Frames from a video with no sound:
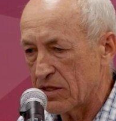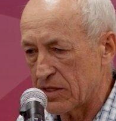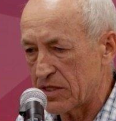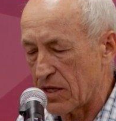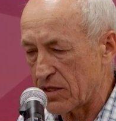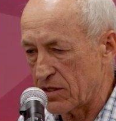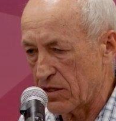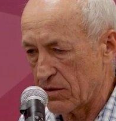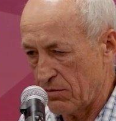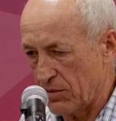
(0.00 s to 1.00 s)
as a starting
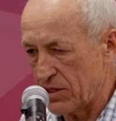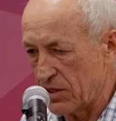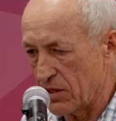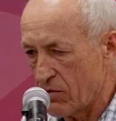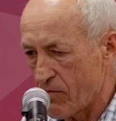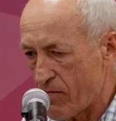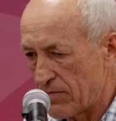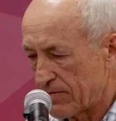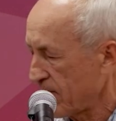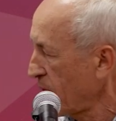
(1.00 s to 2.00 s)
material
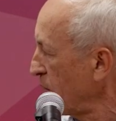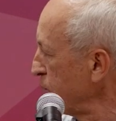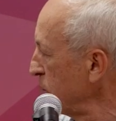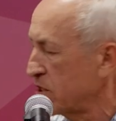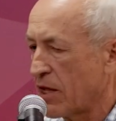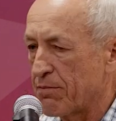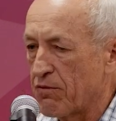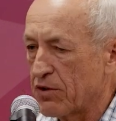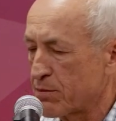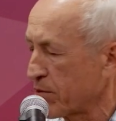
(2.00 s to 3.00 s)
for this type
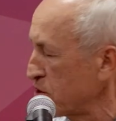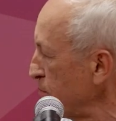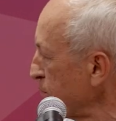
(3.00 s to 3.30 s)
of expression